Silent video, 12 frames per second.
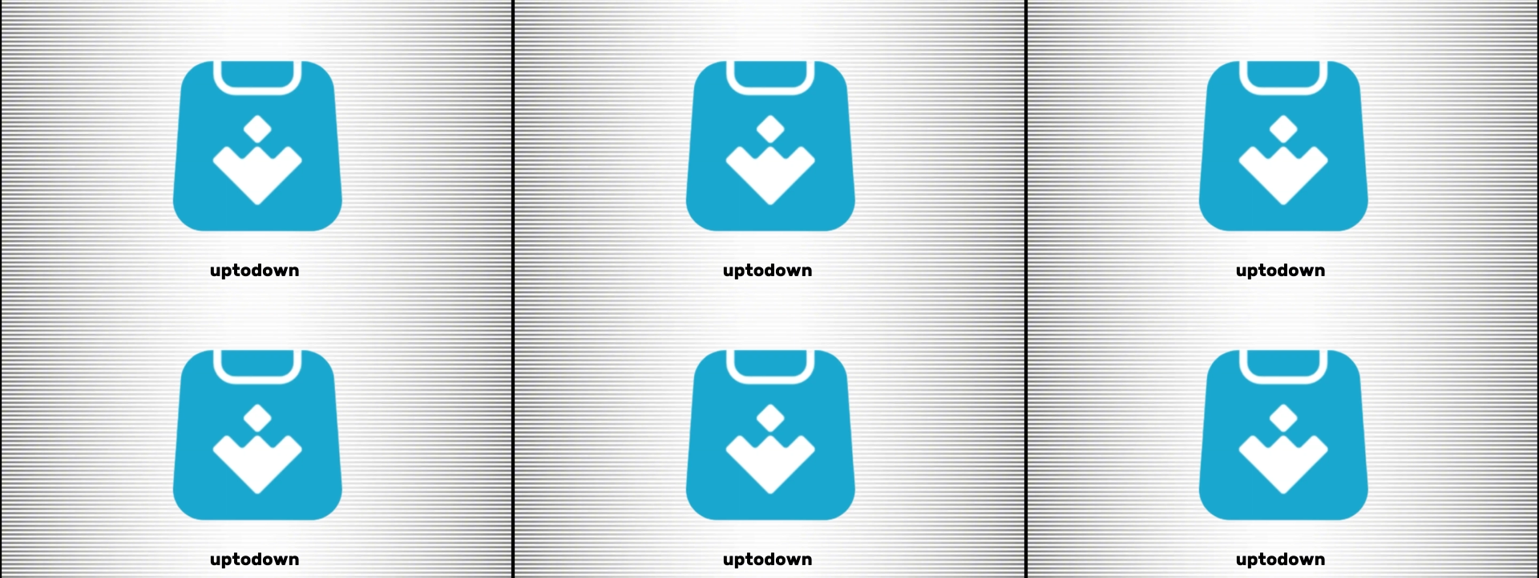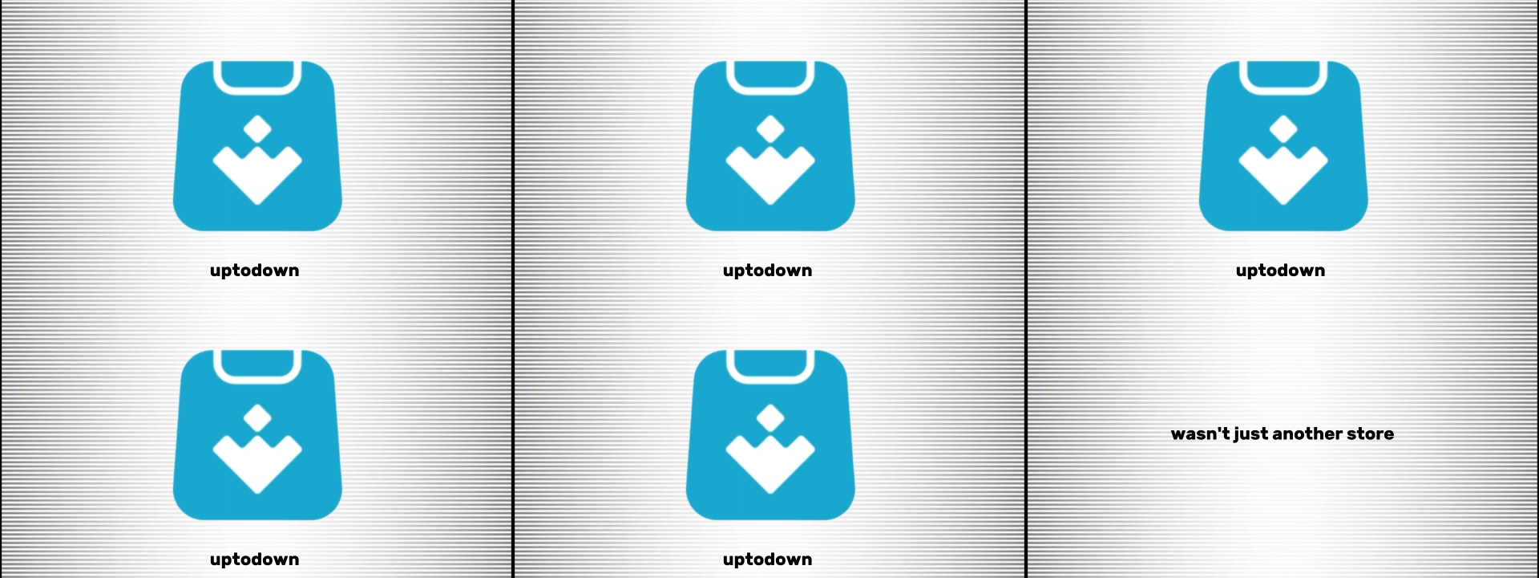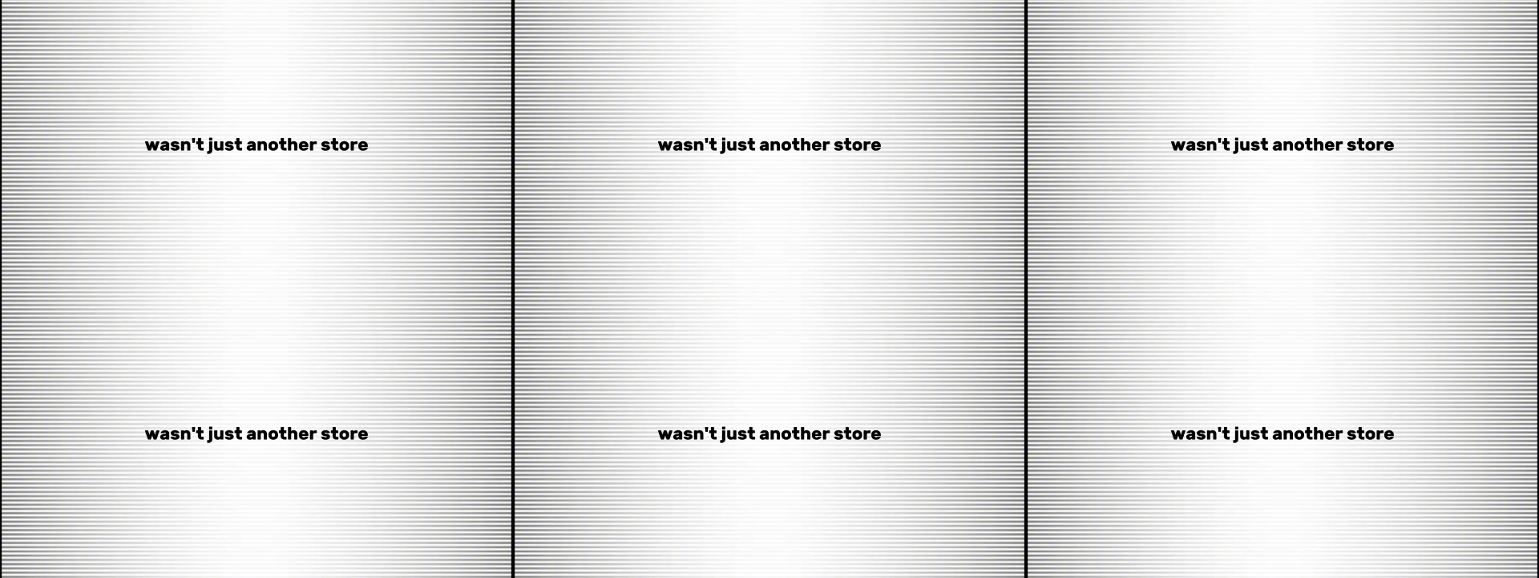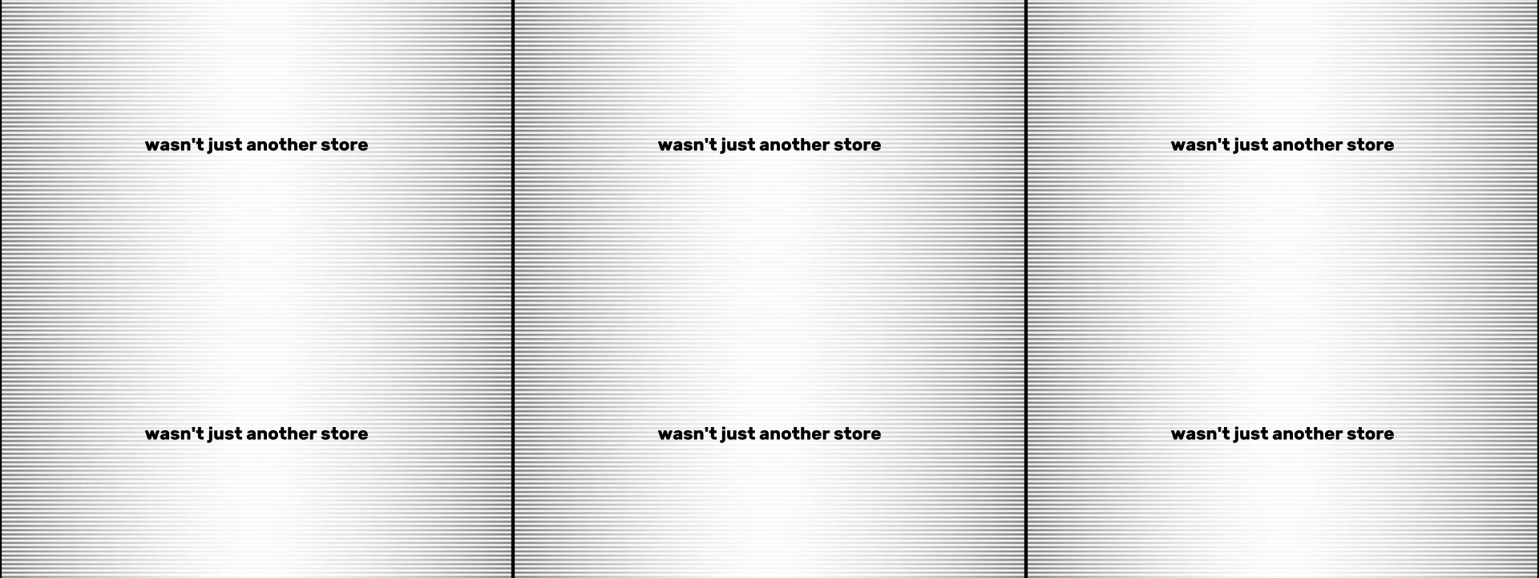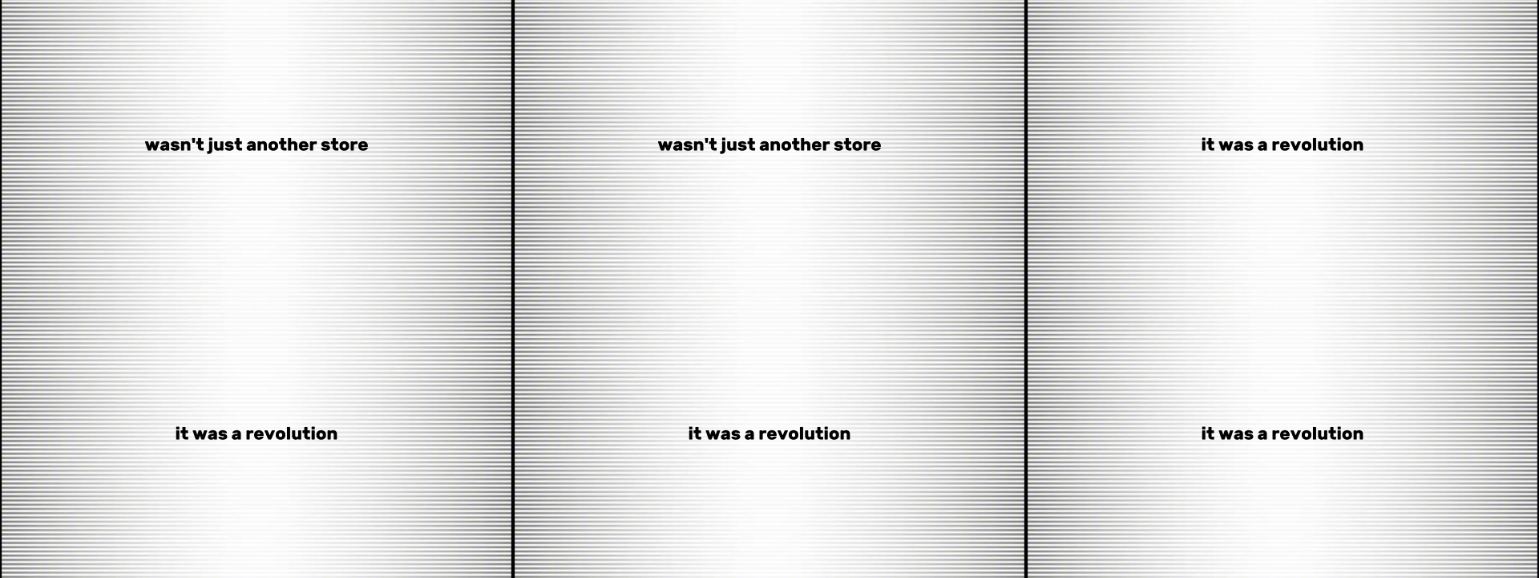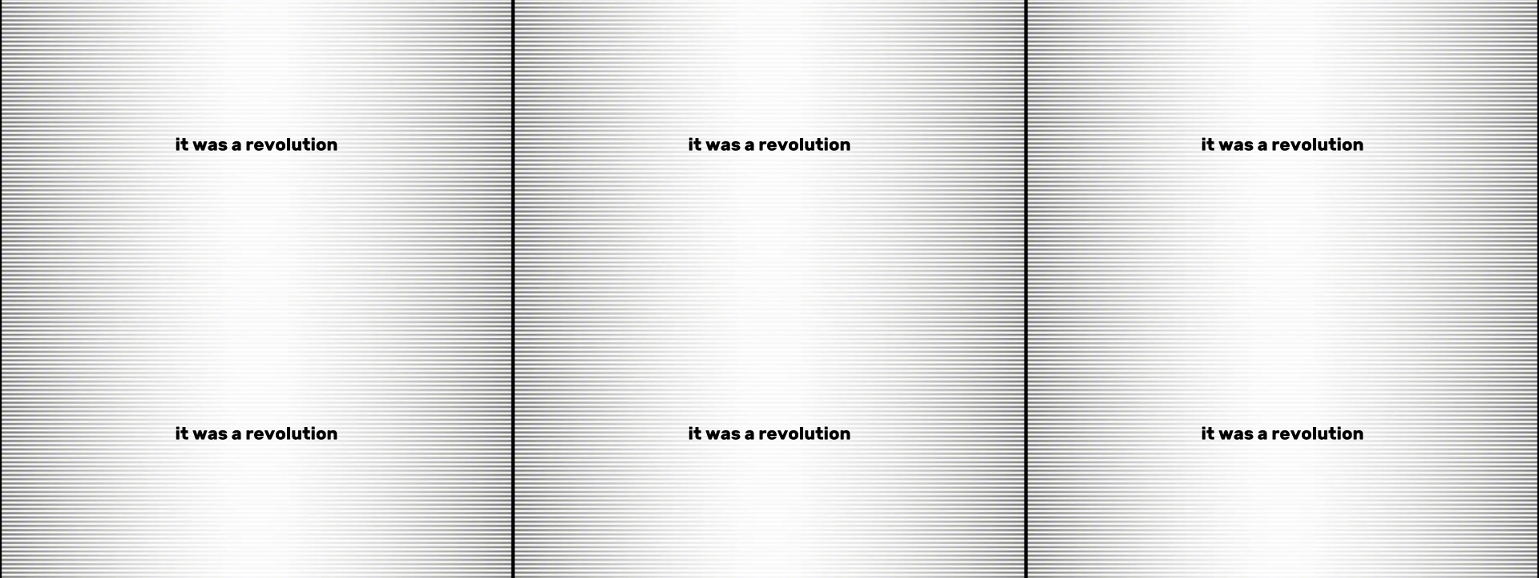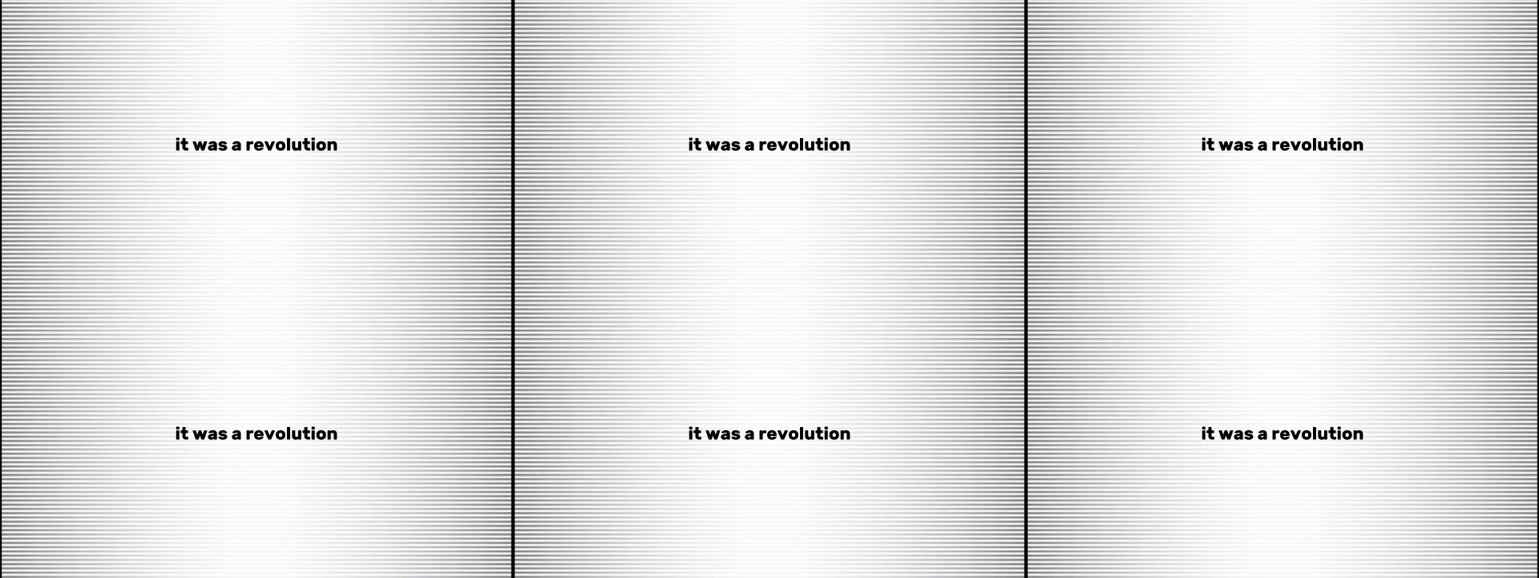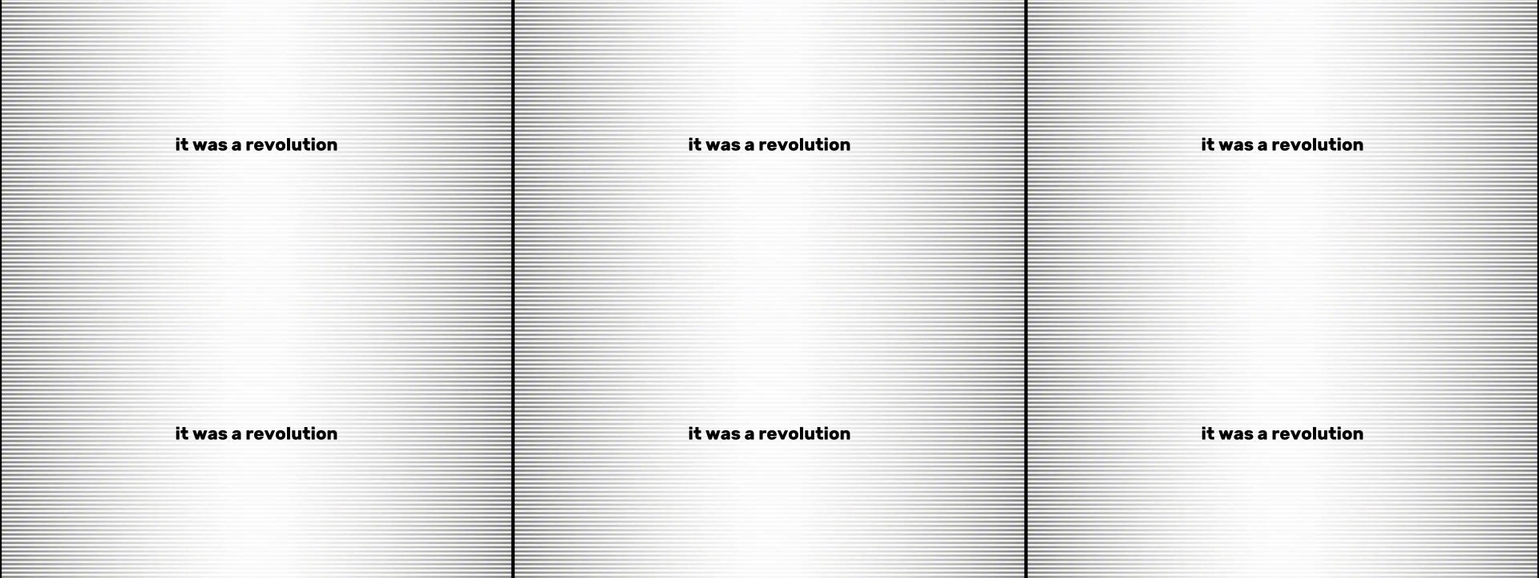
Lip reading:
(no speaker visible)